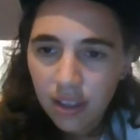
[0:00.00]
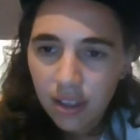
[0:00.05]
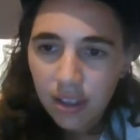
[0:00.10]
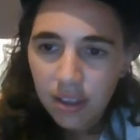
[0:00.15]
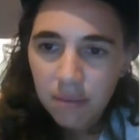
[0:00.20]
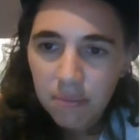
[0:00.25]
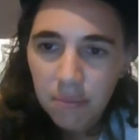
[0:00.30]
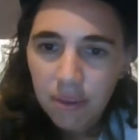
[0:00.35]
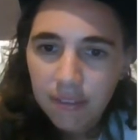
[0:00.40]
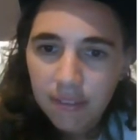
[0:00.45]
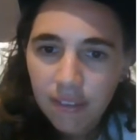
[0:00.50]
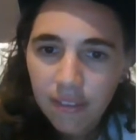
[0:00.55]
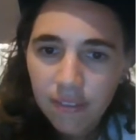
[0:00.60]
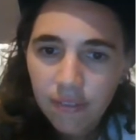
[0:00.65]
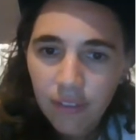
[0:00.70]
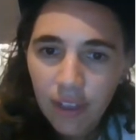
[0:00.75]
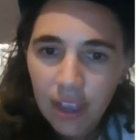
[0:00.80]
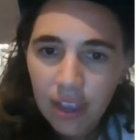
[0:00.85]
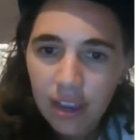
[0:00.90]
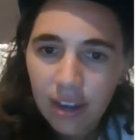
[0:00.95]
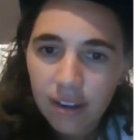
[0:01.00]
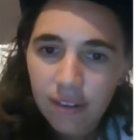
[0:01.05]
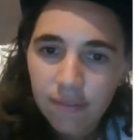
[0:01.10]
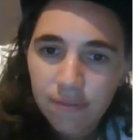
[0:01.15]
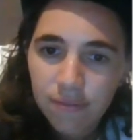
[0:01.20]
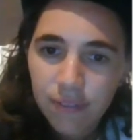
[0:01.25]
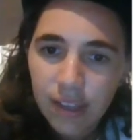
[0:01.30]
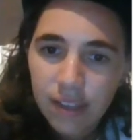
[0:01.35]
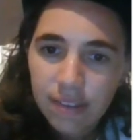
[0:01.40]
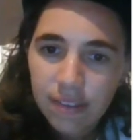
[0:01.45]
Mrs. Vane
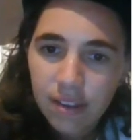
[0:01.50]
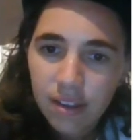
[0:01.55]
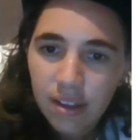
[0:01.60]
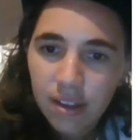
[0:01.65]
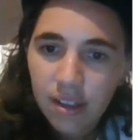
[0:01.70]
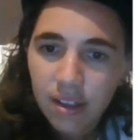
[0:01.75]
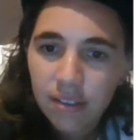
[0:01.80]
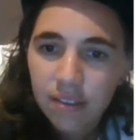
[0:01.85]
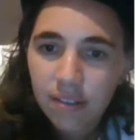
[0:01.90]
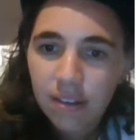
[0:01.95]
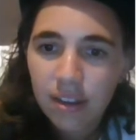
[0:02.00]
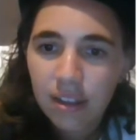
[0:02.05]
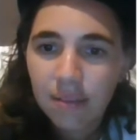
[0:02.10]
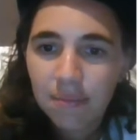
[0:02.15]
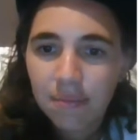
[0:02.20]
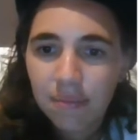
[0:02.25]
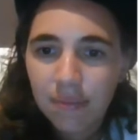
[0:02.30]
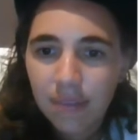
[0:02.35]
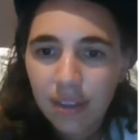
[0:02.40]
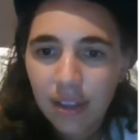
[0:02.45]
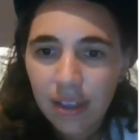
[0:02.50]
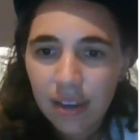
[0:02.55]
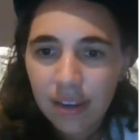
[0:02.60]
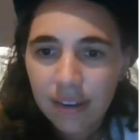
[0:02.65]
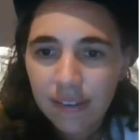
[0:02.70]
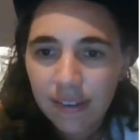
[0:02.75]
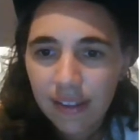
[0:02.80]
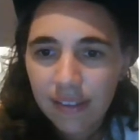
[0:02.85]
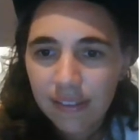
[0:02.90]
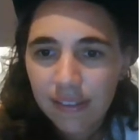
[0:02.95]
fixed her eyes on him and
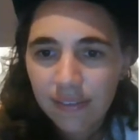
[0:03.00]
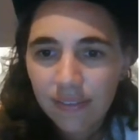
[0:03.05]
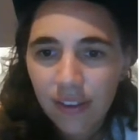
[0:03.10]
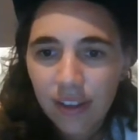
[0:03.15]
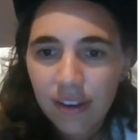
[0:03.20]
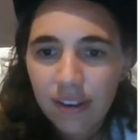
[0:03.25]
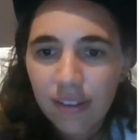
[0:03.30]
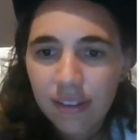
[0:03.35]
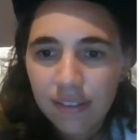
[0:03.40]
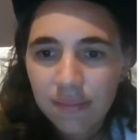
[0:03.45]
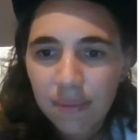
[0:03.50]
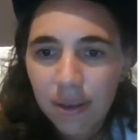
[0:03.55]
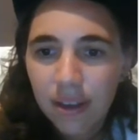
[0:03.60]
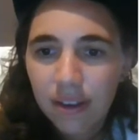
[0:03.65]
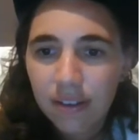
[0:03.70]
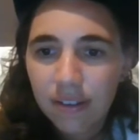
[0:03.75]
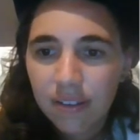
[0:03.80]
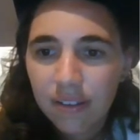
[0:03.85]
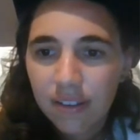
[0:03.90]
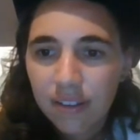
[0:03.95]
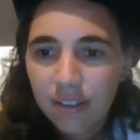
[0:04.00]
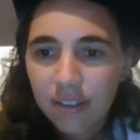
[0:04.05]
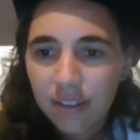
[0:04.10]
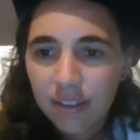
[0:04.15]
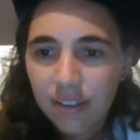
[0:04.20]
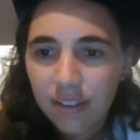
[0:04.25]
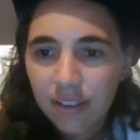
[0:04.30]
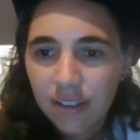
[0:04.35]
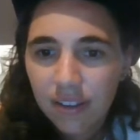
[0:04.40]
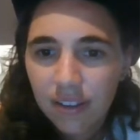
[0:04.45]
intensified her smile.
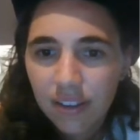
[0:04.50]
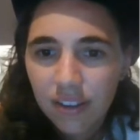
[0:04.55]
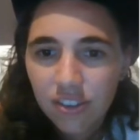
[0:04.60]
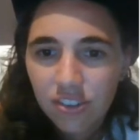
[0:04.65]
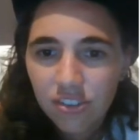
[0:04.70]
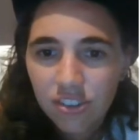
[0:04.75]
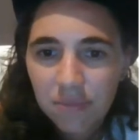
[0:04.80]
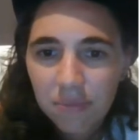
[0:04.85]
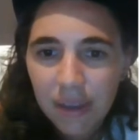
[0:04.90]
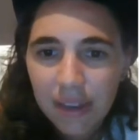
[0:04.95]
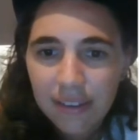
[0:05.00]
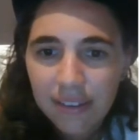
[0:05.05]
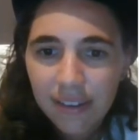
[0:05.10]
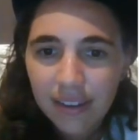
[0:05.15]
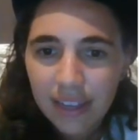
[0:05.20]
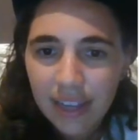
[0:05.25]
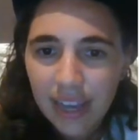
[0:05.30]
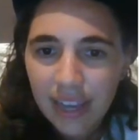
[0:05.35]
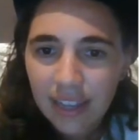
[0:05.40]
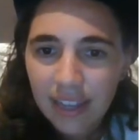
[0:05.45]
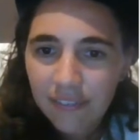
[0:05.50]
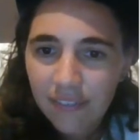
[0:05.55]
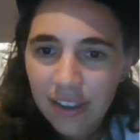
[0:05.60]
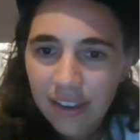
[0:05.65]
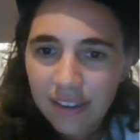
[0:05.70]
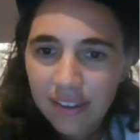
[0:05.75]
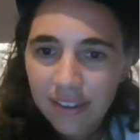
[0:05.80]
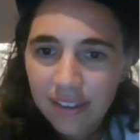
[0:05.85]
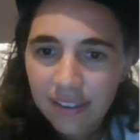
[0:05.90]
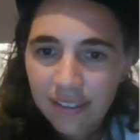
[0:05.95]
She mentally
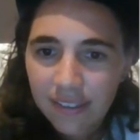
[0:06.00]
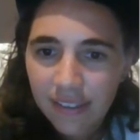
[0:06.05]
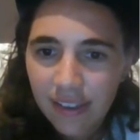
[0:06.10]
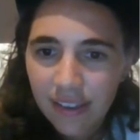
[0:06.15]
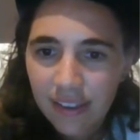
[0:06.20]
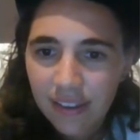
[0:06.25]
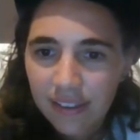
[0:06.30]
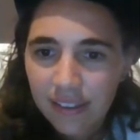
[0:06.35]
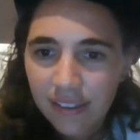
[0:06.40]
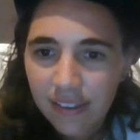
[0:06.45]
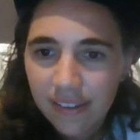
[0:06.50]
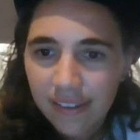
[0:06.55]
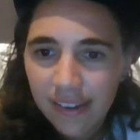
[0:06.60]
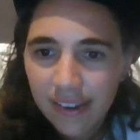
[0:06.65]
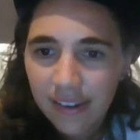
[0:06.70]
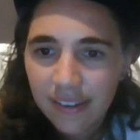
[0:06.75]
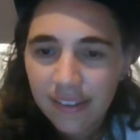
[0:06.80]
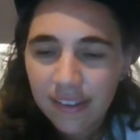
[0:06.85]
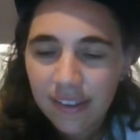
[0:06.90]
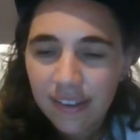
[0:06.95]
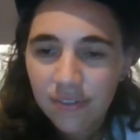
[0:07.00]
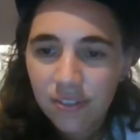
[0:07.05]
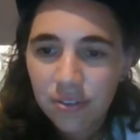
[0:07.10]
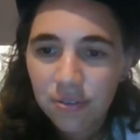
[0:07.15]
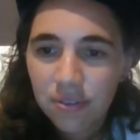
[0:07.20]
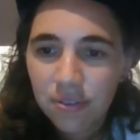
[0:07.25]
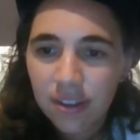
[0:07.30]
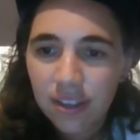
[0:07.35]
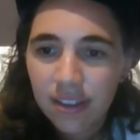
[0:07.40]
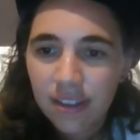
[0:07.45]
elevated her son to the dignity of an
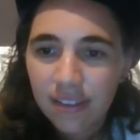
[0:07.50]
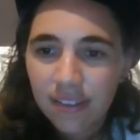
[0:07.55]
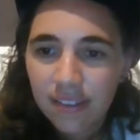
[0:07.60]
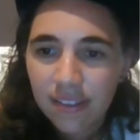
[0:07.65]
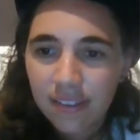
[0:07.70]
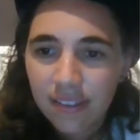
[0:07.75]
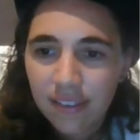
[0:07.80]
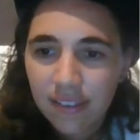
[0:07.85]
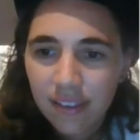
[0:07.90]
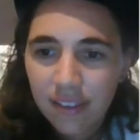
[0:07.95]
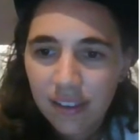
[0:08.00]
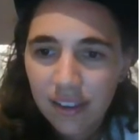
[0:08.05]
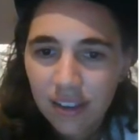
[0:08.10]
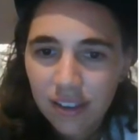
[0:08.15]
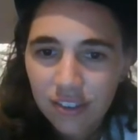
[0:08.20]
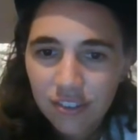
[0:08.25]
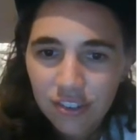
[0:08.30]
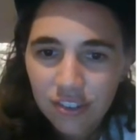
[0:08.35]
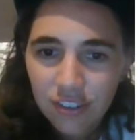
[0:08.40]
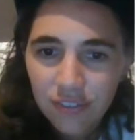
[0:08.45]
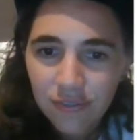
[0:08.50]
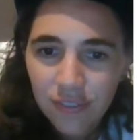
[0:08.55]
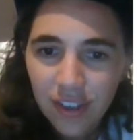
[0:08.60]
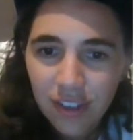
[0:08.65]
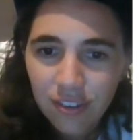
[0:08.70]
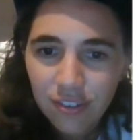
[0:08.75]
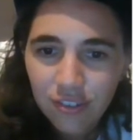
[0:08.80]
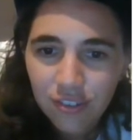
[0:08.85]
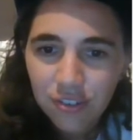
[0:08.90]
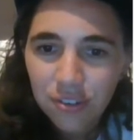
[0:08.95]
audience. She
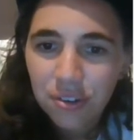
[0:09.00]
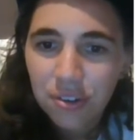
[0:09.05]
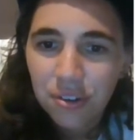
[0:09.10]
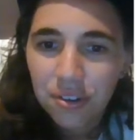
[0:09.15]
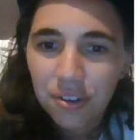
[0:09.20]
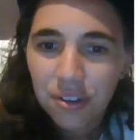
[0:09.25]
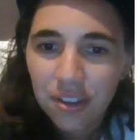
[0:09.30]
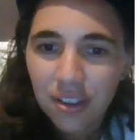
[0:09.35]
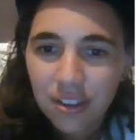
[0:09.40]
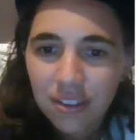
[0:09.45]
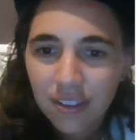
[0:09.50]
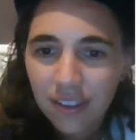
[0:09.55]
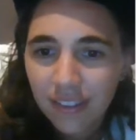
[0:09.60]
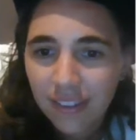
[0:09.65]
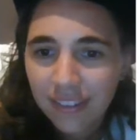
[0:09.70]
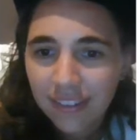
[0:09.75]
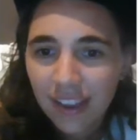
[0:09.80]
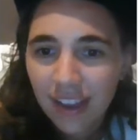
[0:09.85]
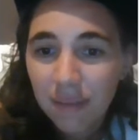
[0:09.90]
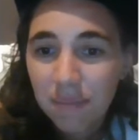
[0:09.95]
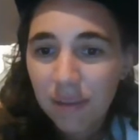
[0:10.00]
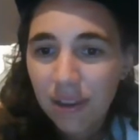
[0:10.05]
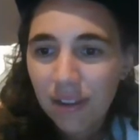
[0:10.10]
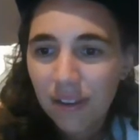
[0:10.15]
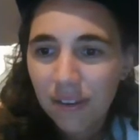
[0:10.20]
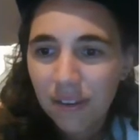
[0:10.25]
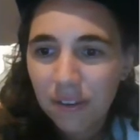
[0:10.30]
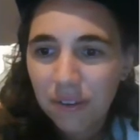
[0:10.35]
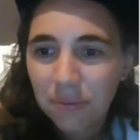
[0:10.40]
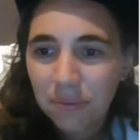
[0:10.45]
felt sure that the
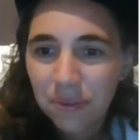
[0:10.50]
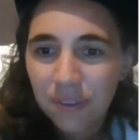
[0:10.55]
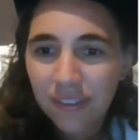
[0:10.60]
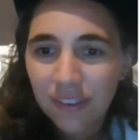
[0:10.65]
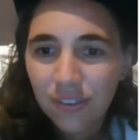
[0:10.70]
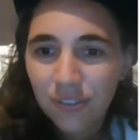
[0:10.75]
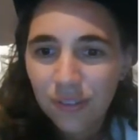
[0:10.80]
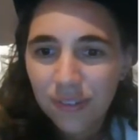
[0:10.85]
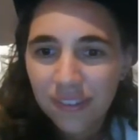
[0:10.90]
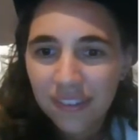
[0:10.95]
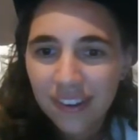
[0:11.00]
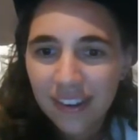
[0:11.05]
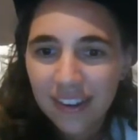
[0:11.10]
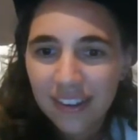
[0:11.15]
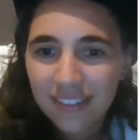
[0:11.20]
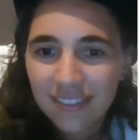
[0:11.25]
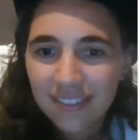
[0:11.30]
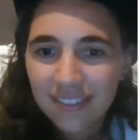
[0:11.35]
tableau was interesting.